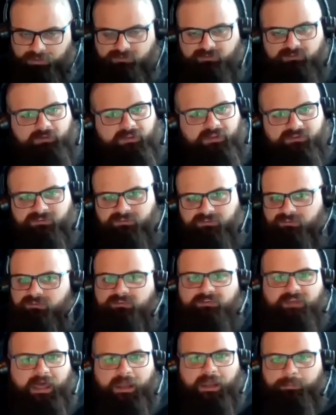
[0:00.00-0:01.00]
So this has just
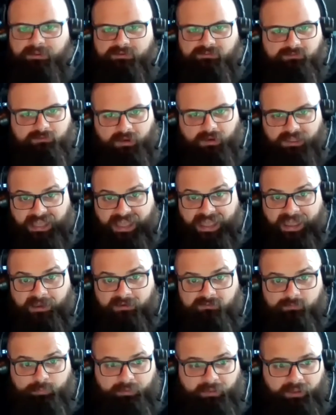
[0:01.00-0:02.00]
got to be a straight cash
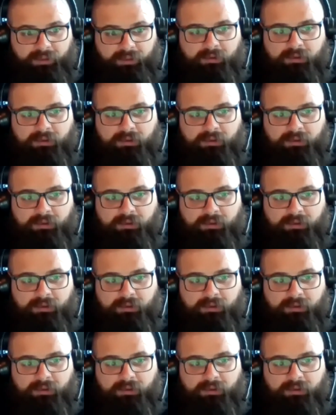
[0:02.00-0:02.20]
play,